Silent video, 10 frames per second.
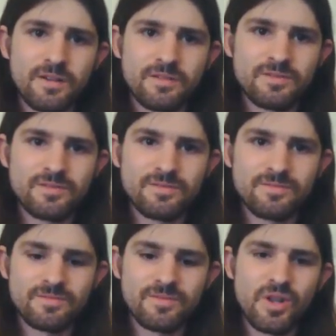Yeah,
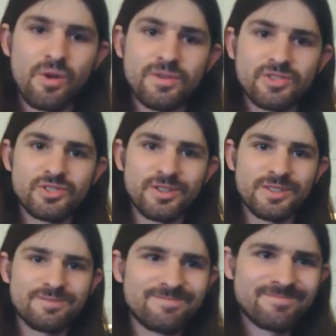hope you
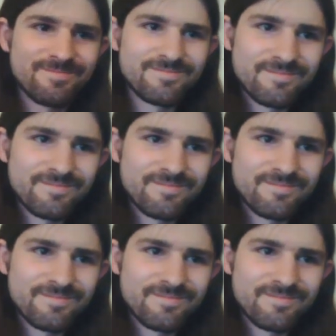enjoyed it.